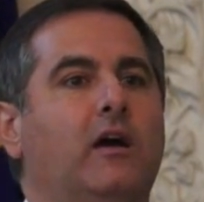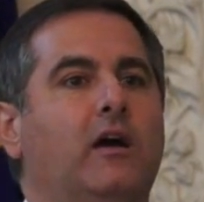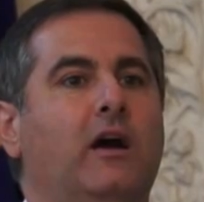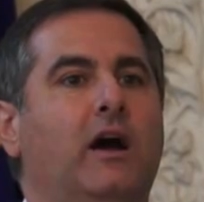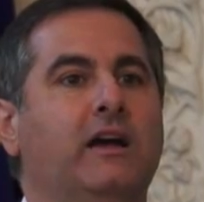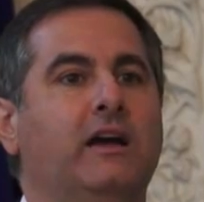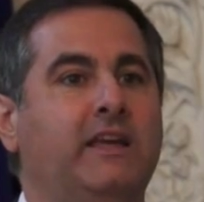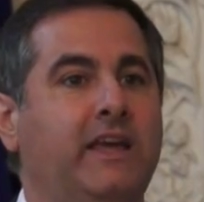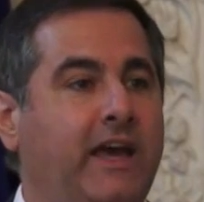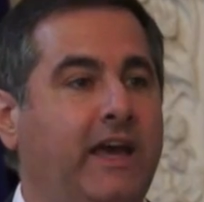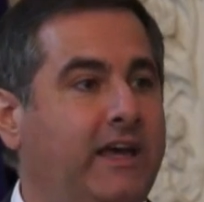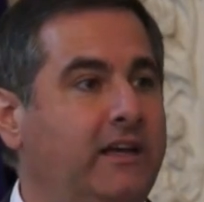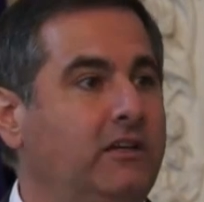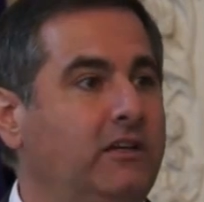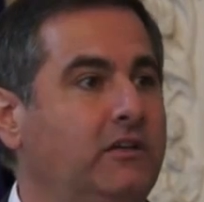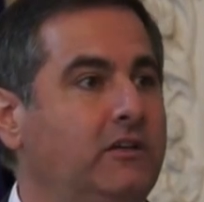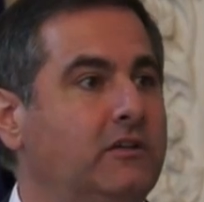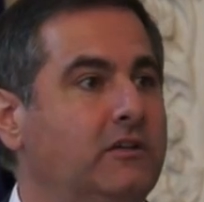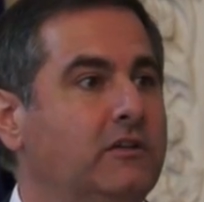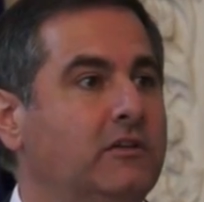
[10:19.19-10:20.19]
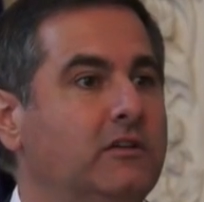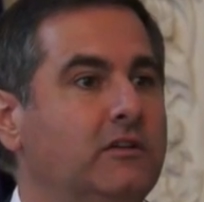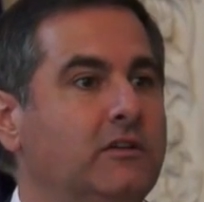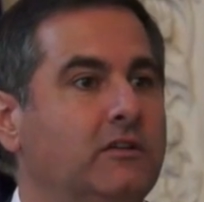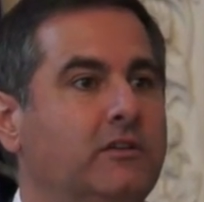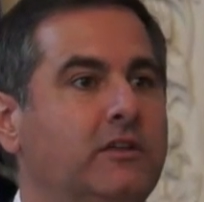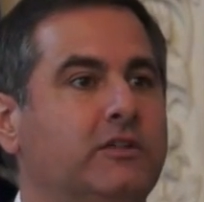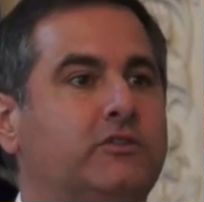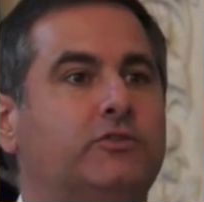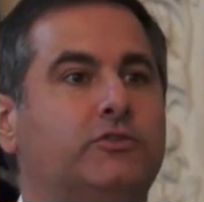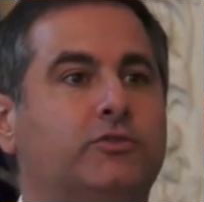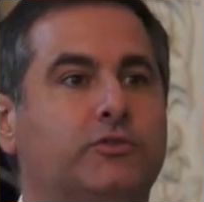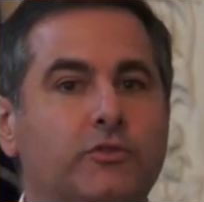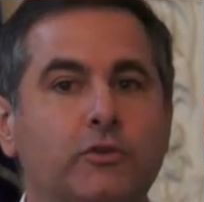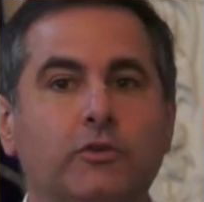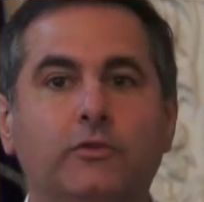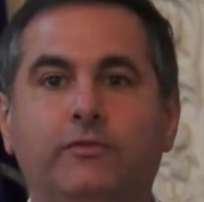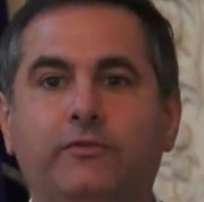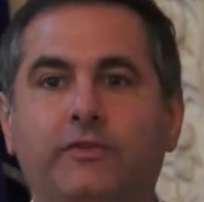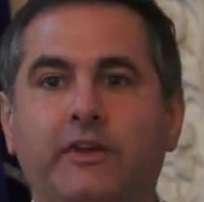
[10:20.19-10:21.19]
Again, the
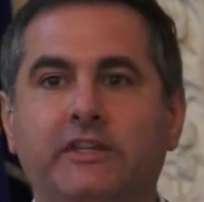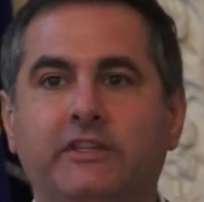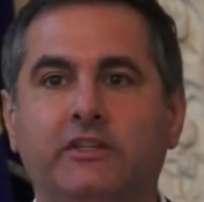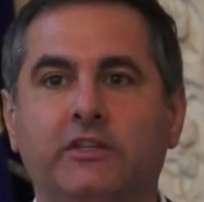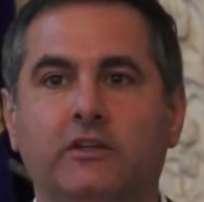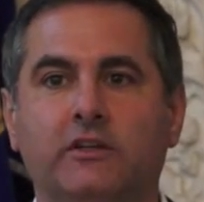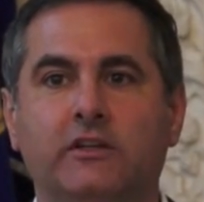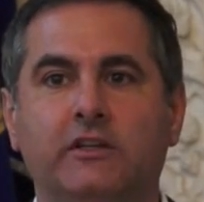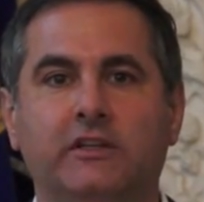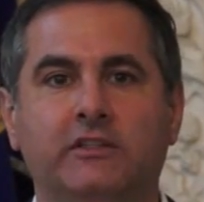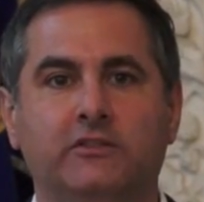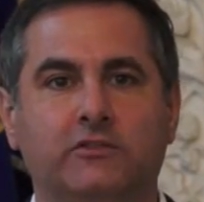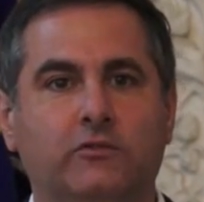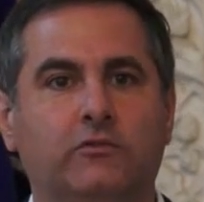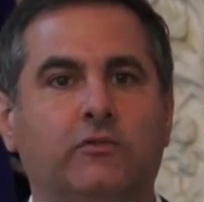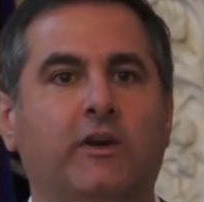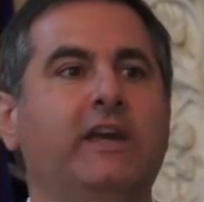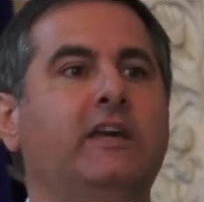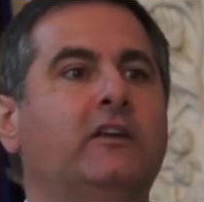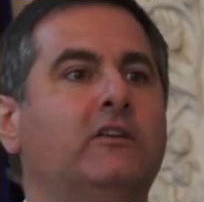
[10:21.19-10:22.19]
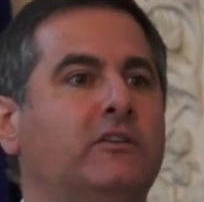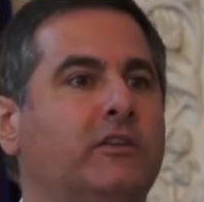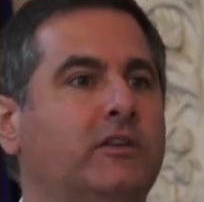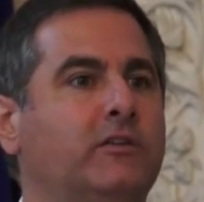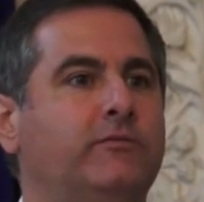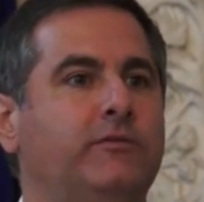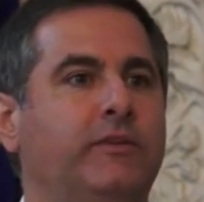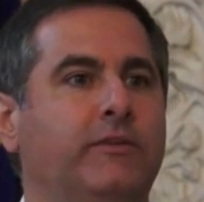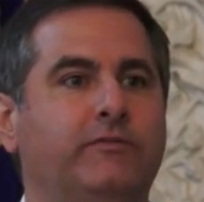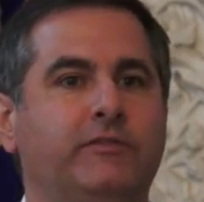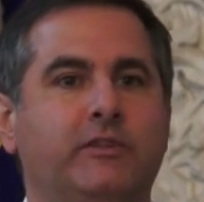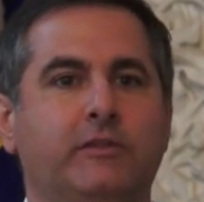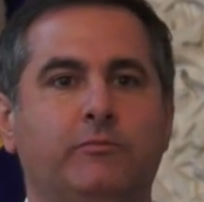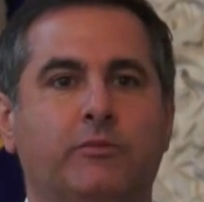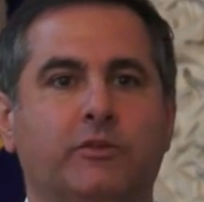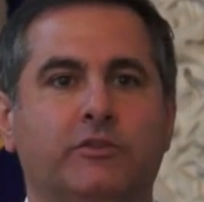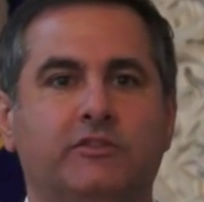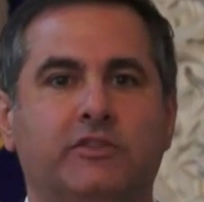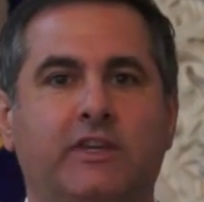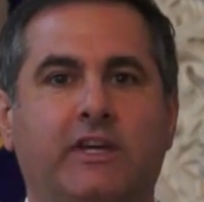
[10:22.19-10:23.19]
true figure is greater than
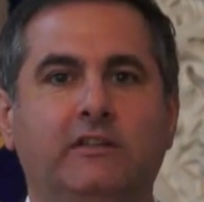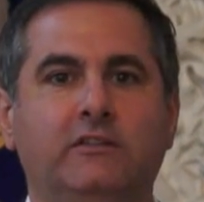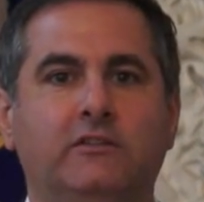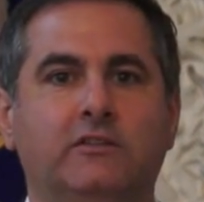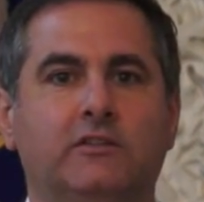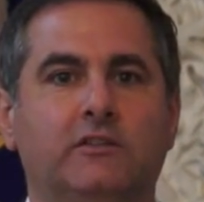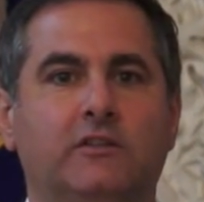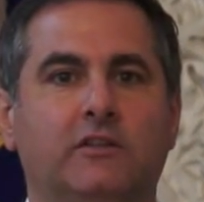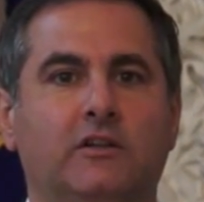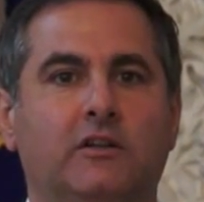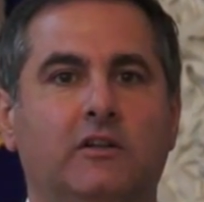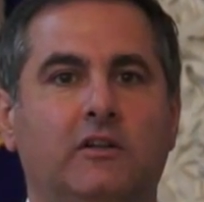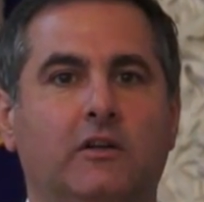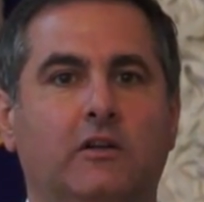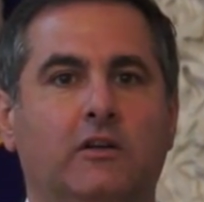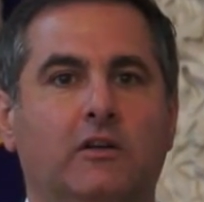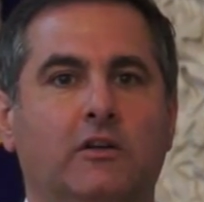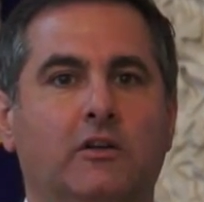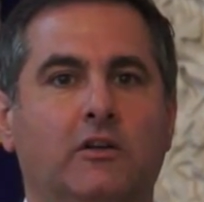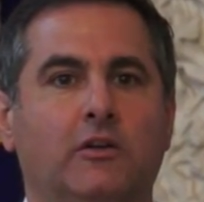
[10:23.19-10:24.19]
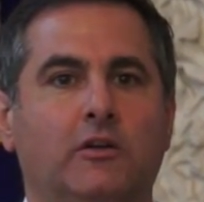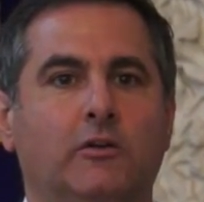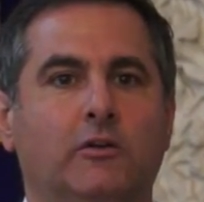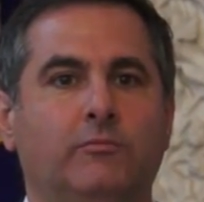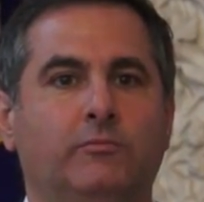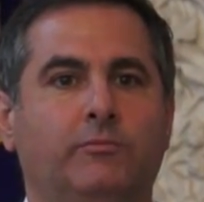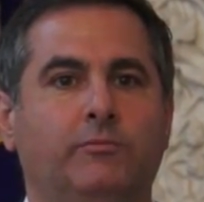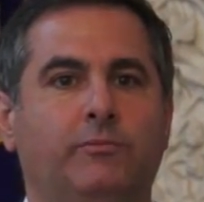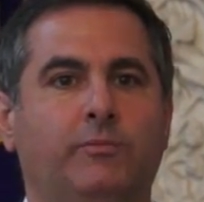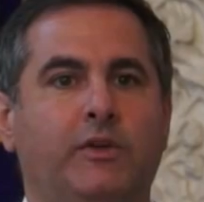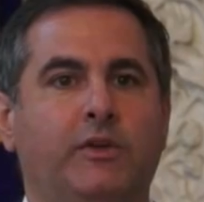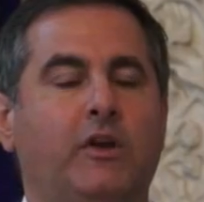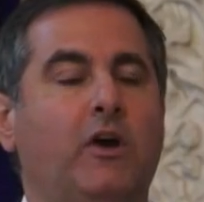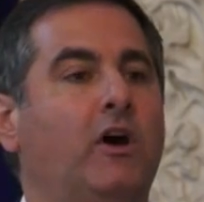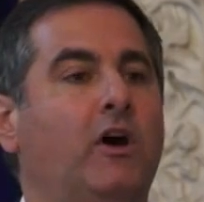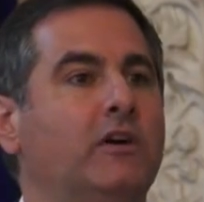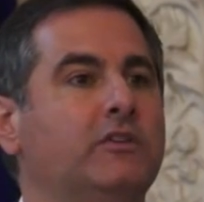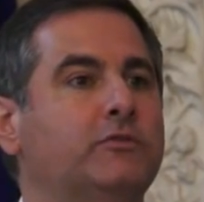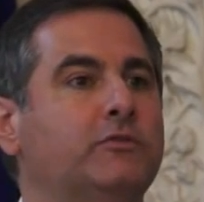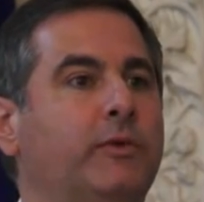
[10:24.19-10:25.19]
50%,
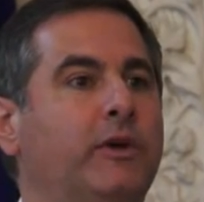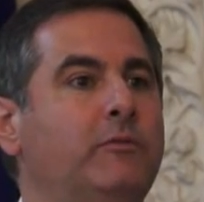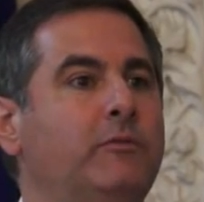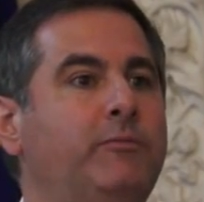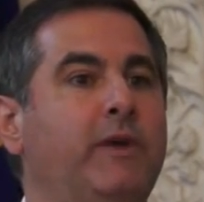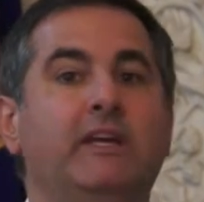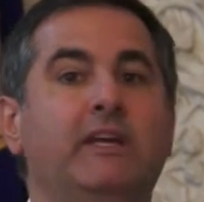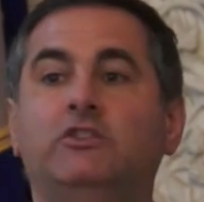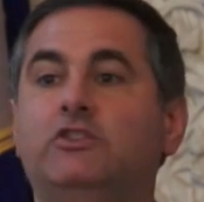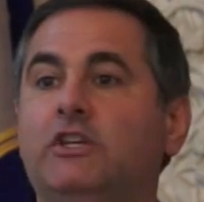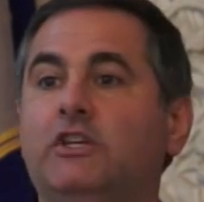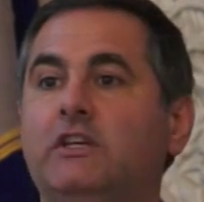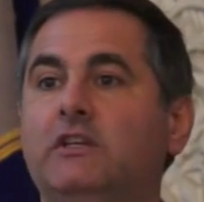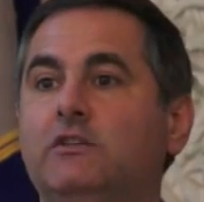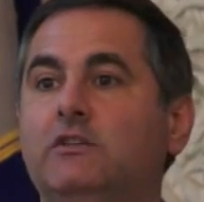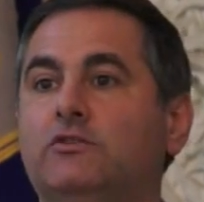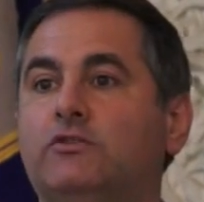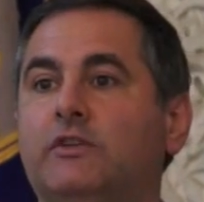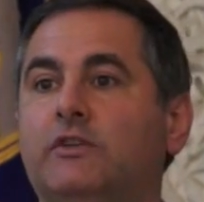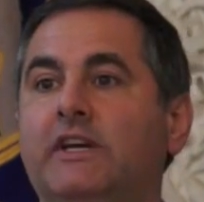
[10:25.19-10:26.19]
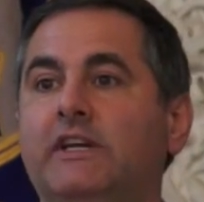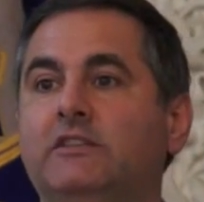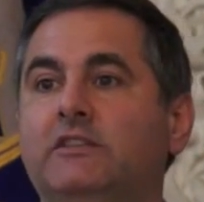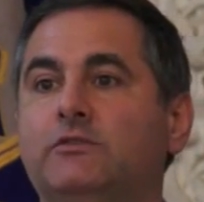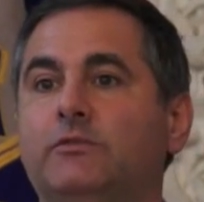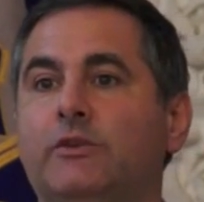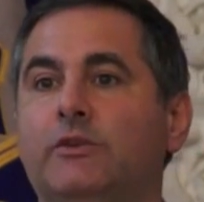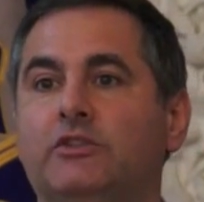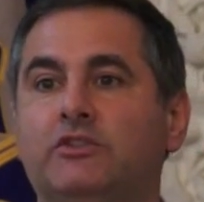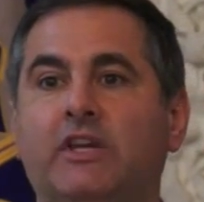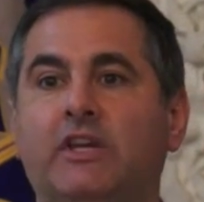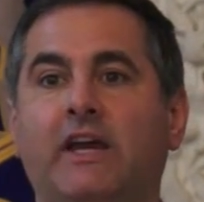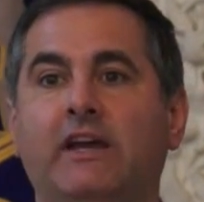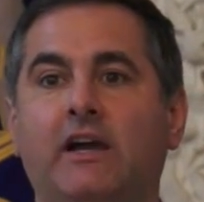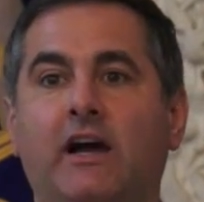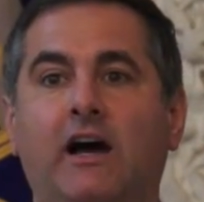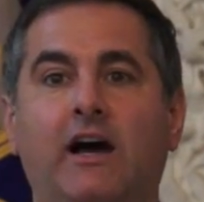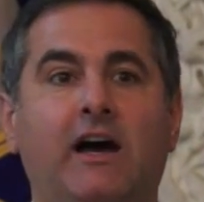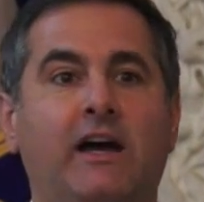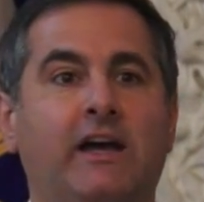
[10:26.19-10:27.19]
because when Beijing trades with
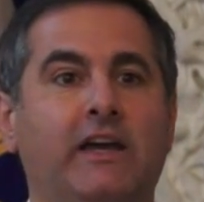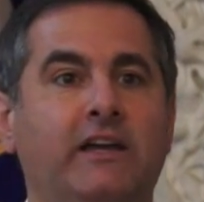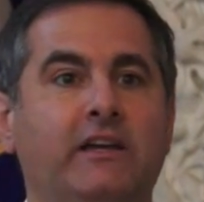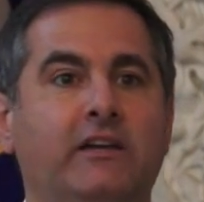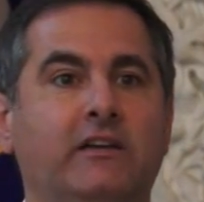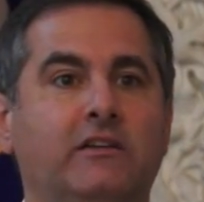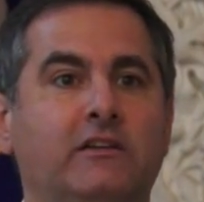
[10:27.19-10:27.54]
Shanghai,